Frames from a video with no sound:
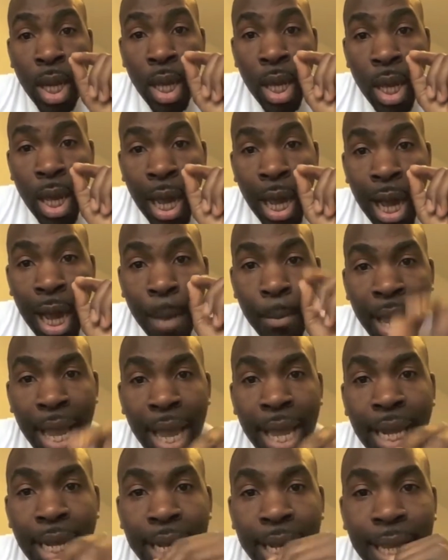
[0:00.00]
Um,
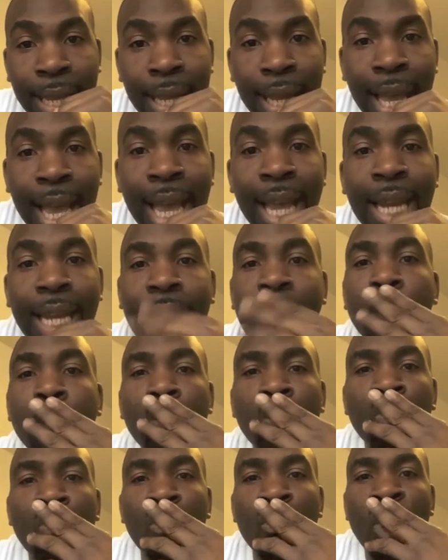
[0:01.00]
Haley, Haley,
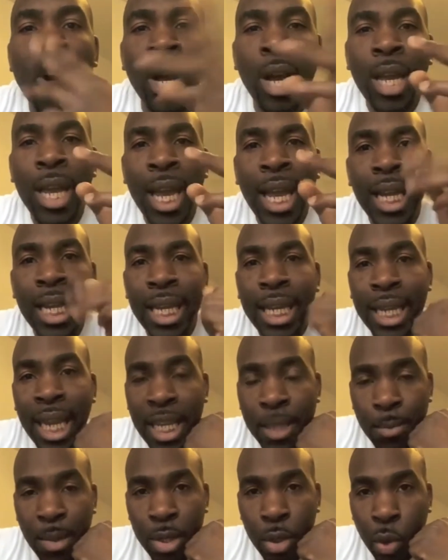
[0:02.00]
Haley,
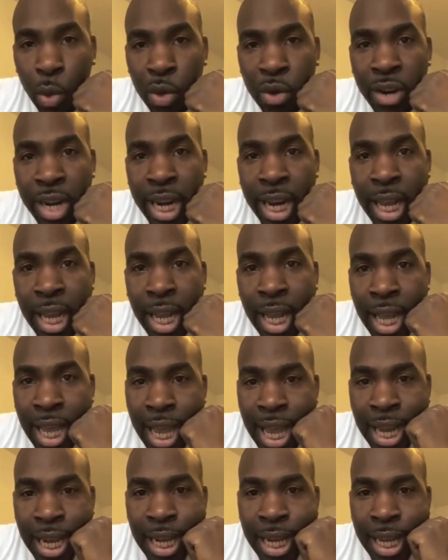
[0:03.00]
that's my daughter there.
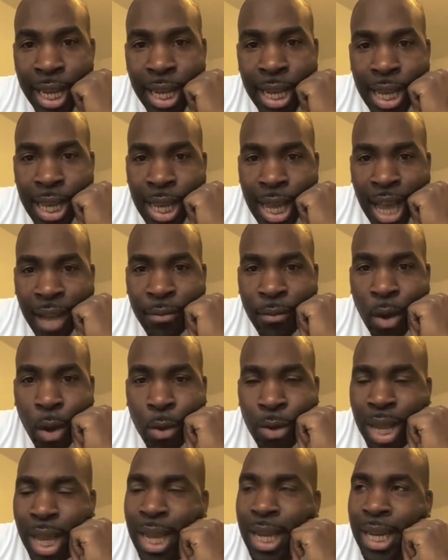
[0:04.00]
Haley, I've
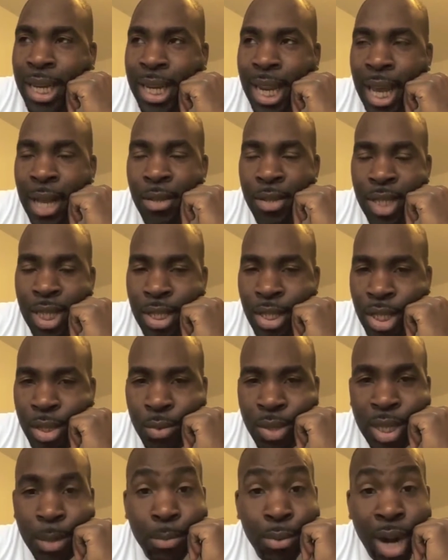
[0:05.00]
known Haley now since she
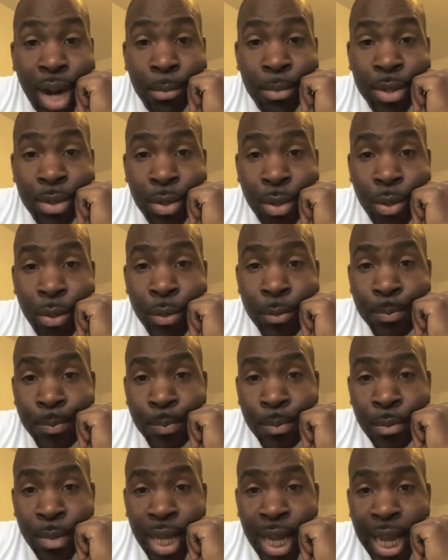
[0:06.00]
was in primary school.
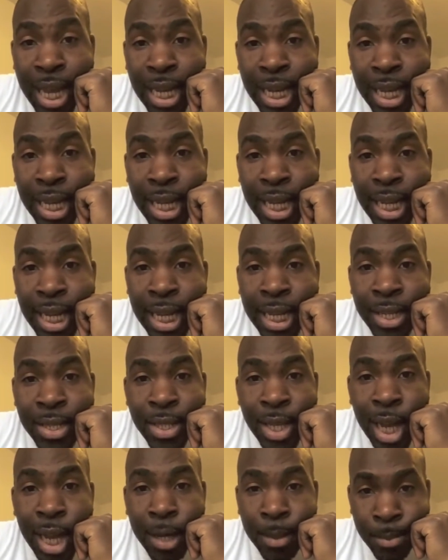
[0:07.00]
Haley is
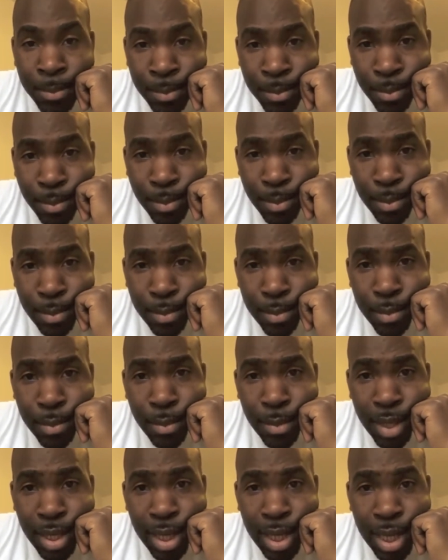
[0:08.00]
um,
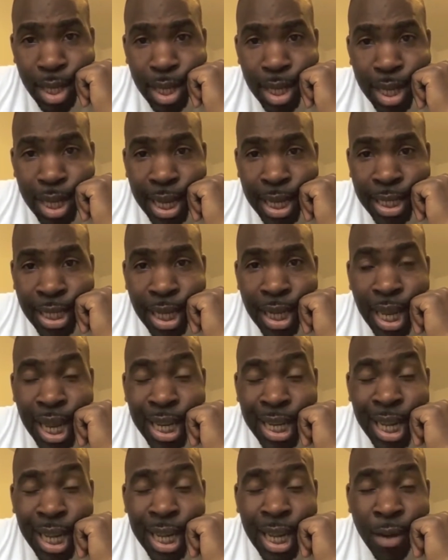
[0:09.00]
is a,
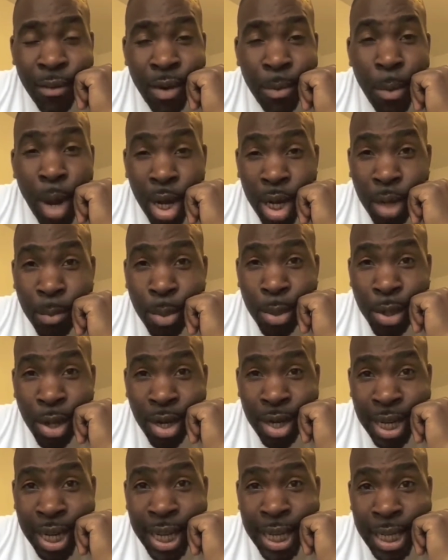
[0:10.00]
a, a remarkable young
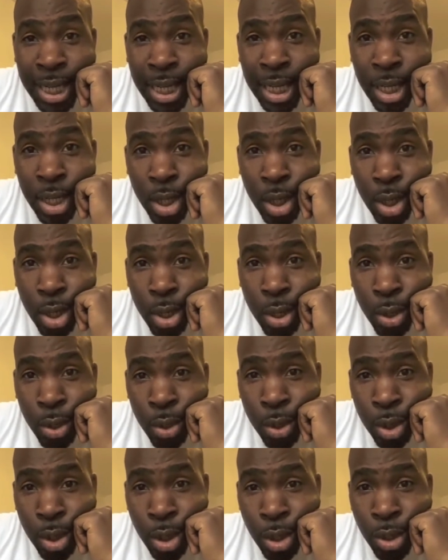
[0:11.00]
lady.
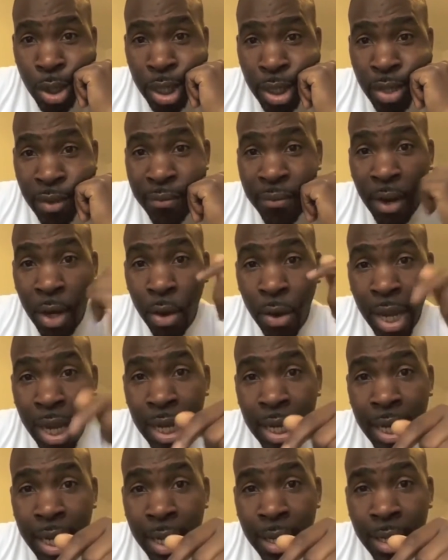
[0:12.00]
You need to follow
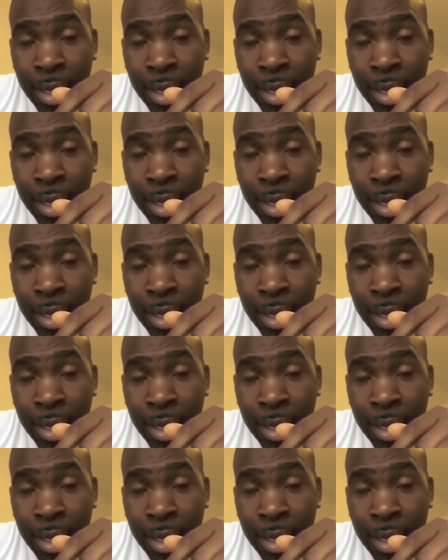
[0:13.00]
Haley.